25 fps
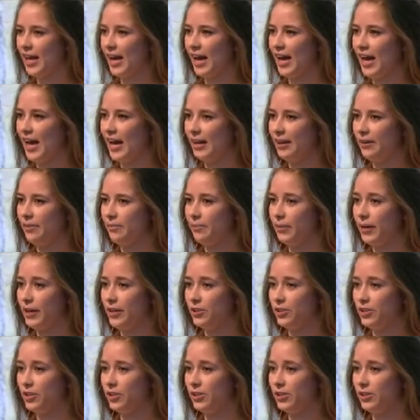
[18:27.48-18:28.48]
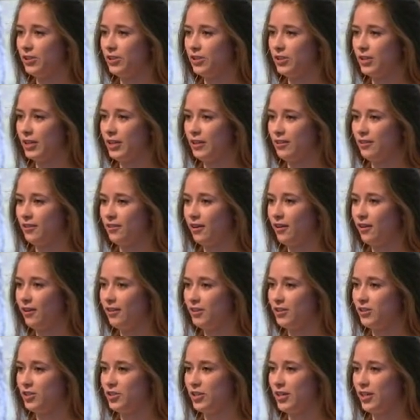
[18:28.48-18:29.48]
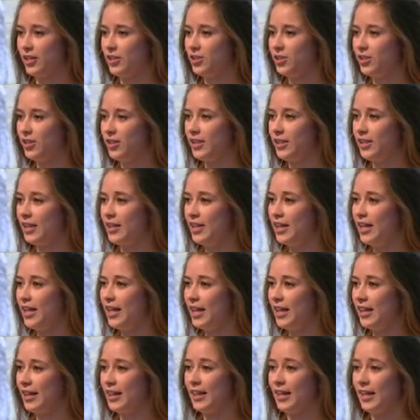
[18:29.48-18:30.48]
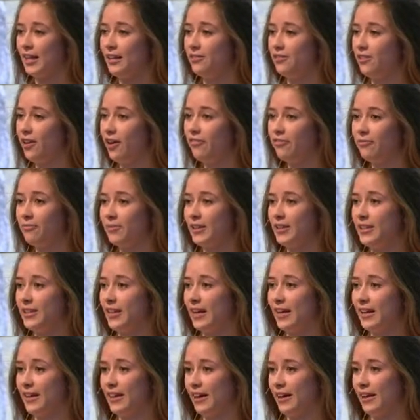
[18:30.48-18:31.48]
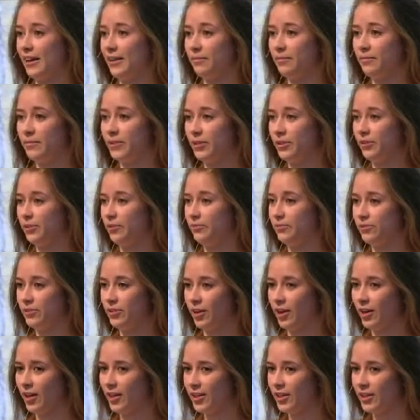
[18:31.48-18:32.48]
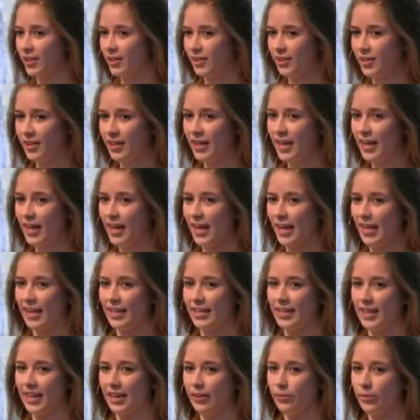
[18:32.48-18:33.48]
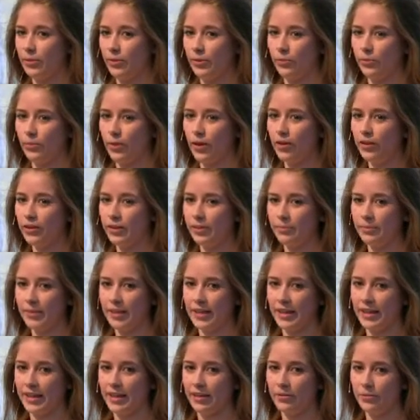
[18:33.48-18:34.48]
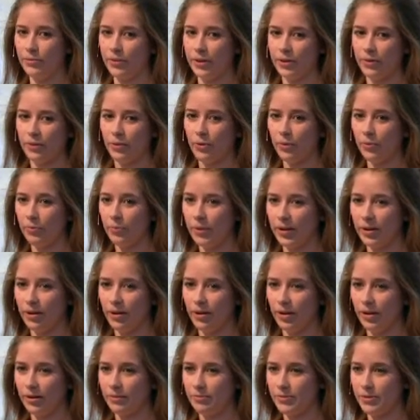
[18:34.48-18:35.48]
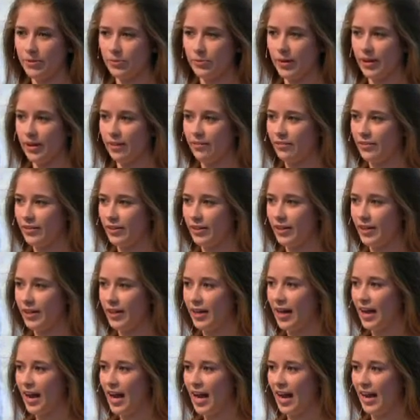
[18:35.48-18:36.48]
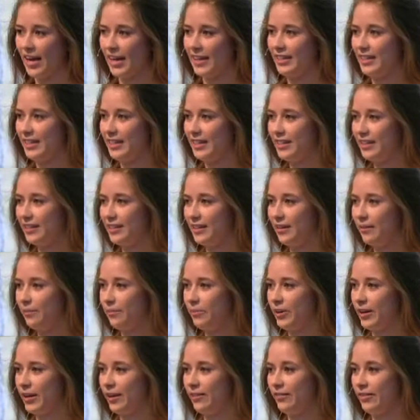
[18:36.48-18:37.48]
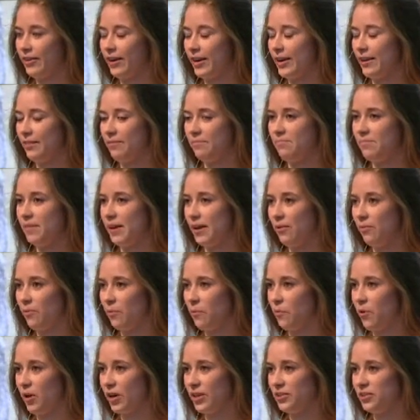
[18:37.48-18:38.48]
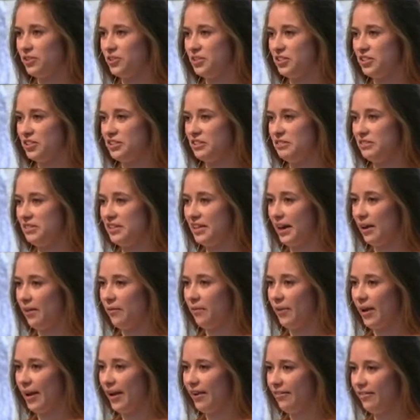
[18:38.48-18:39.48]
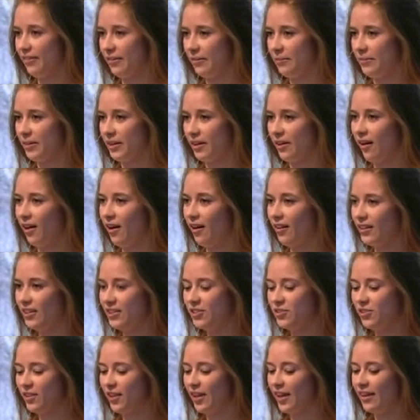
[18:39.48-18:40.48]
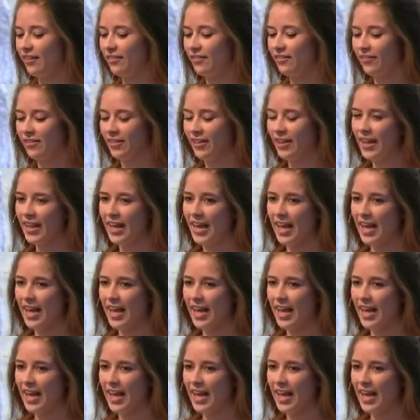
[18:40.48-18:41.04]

at my church in College Station that love me like I am their own daughter, and they would welcome me in with open arms whenever I need them, whenever I may want to just get away from the college life.